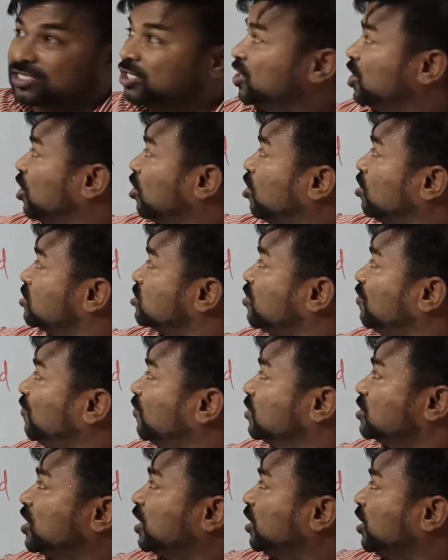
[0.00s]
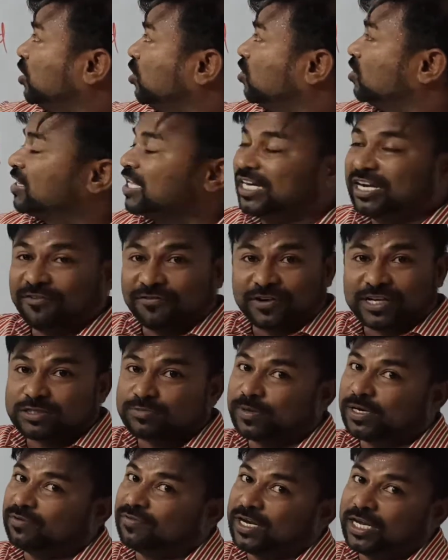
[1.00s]
Here also if you check it out, the difference
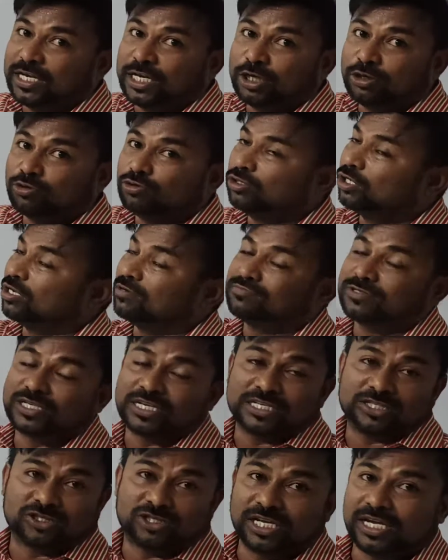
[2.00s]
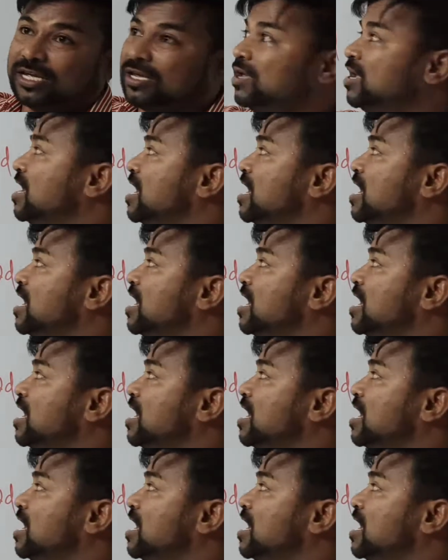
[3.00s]
between any two terms is d,